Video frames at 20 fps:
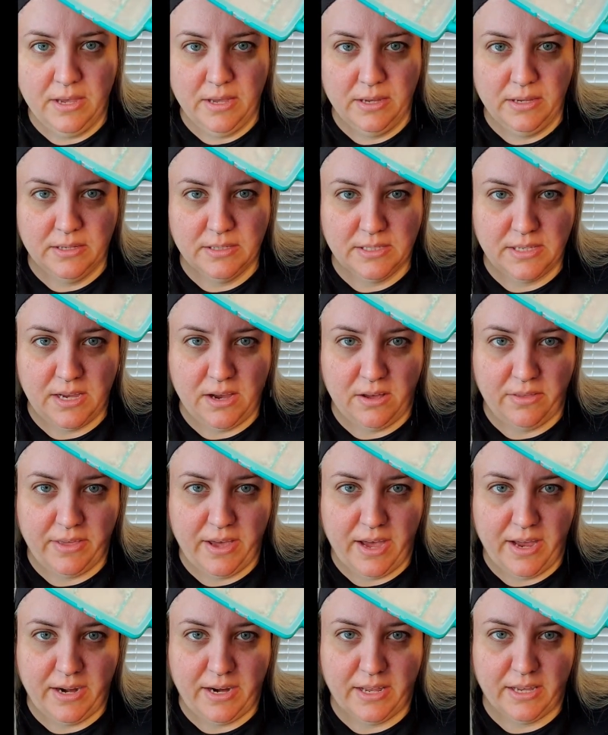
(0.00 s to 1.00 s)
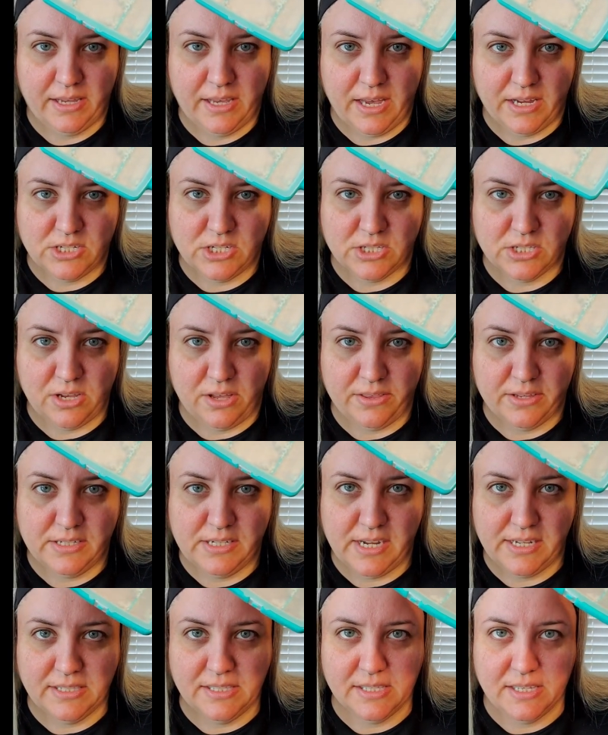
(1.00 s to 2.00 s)
See all that? It catches all the
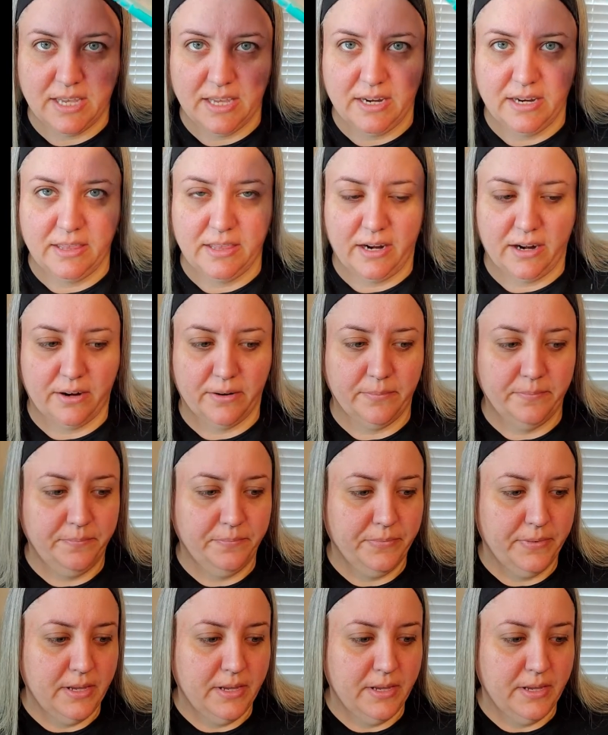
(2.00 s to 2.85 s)
dead skin in there.